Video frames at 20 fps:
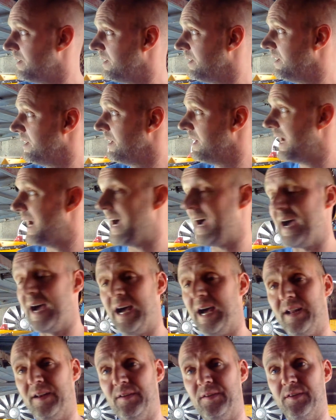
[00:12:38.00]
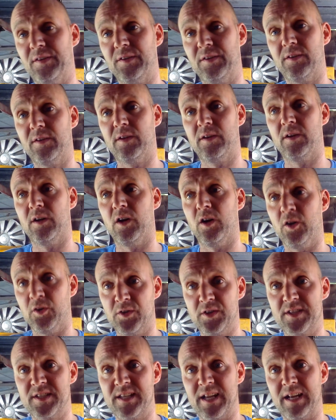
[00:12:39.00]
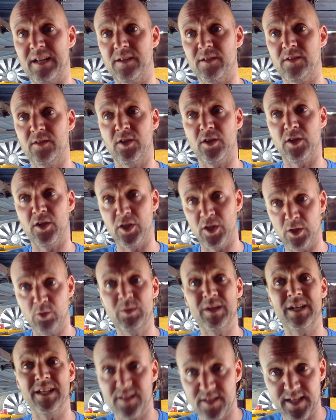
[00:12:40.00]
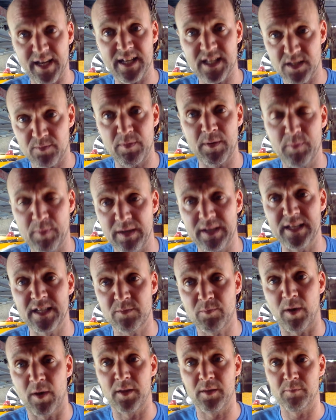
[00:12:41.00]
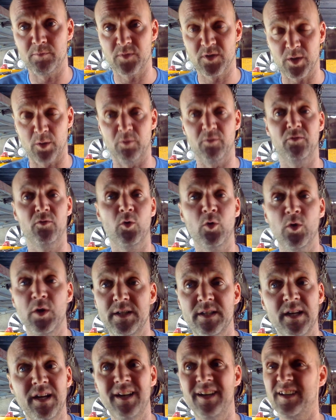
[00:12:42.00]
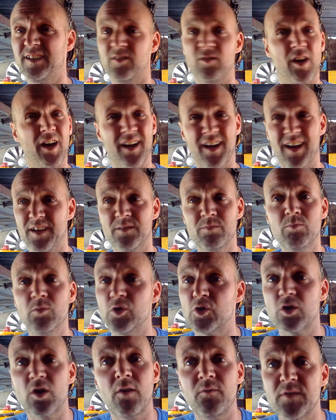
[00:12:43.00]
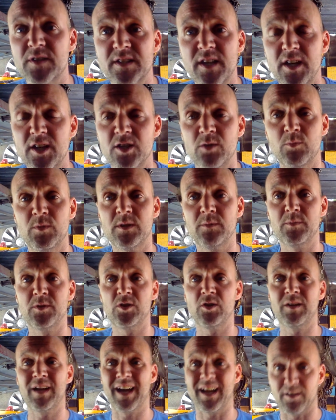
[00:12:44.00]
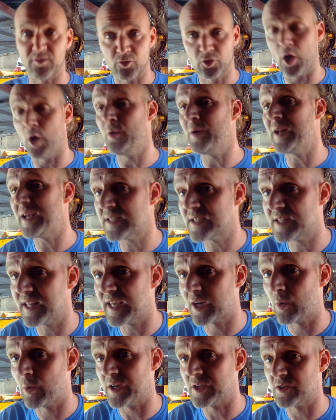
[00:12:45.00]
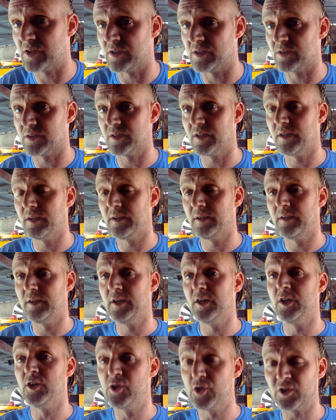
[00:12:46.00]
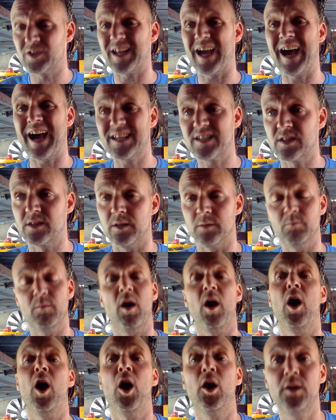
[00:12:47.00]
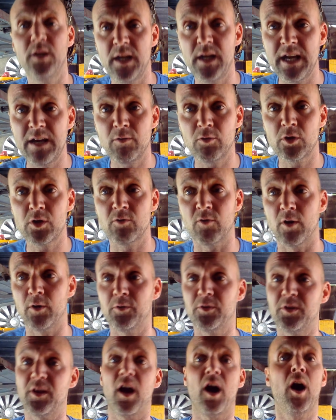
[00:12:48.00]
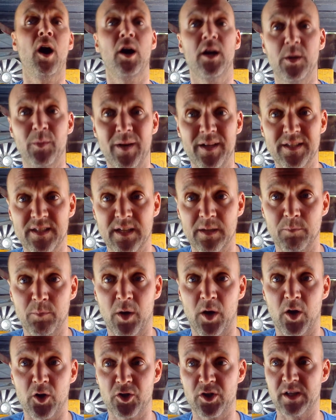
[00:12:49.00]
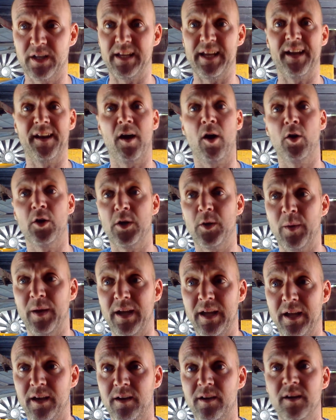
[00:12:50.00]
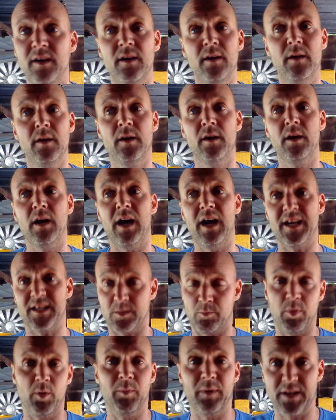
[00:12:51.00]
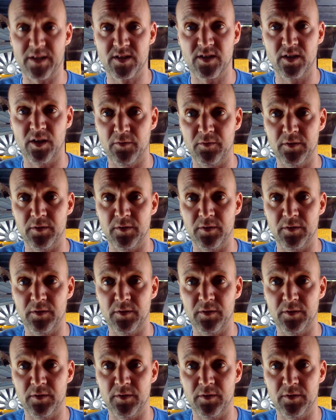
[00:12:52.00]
And understand that you consent to be policed by them. So avoid as much conversation with them as you can. Don't answer their questions. Just ask them, are you here on your oath? Are you acting impartially? And are you here as a public servant?